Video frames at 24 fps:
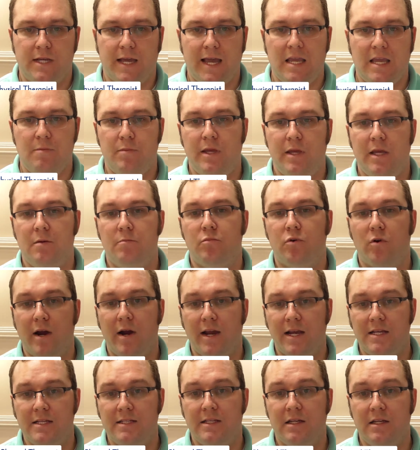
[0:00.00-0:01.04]
Taping,
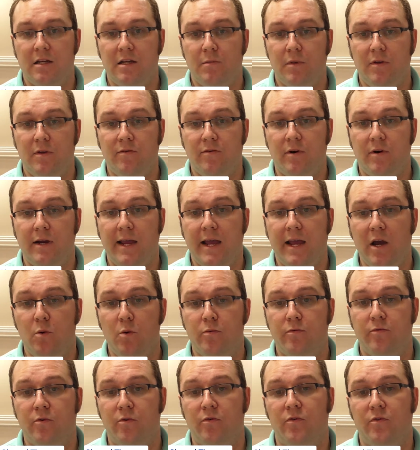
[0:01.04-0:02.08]
bracing can be very
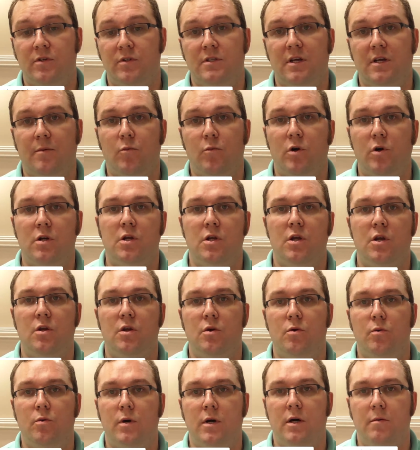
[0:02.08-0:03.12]
helpful for someone
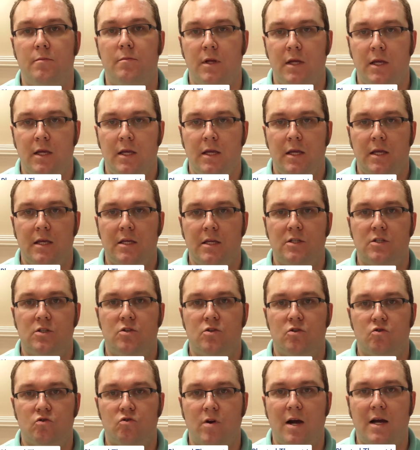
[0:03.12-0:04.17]
who
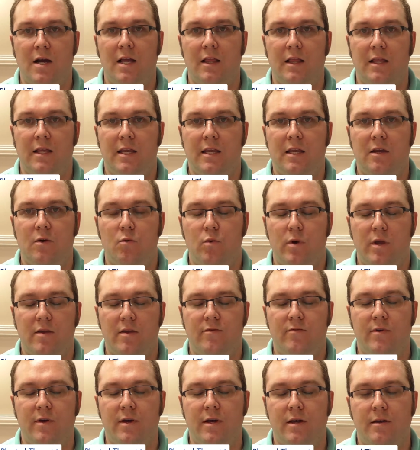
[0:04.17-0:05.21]
is struggling
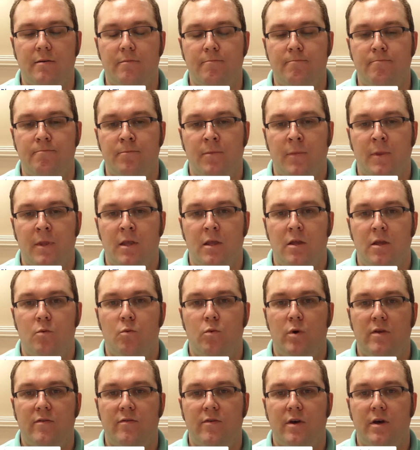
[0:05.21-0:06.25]
with an
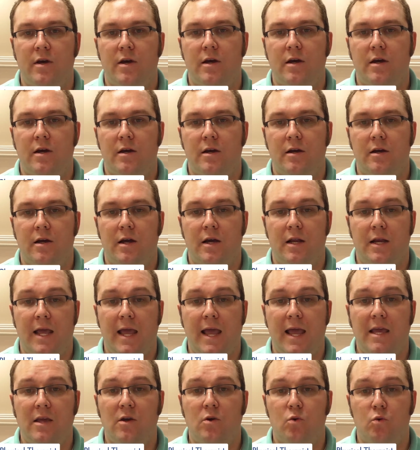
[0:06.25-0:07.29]

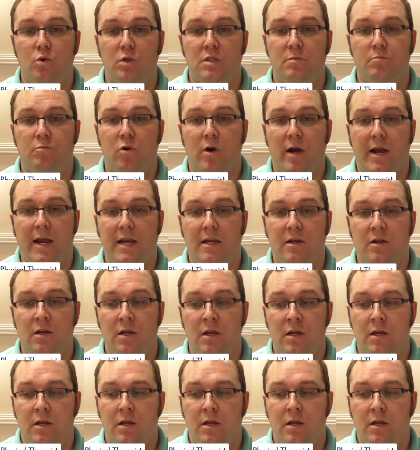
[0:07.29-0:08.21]
ankle sprain,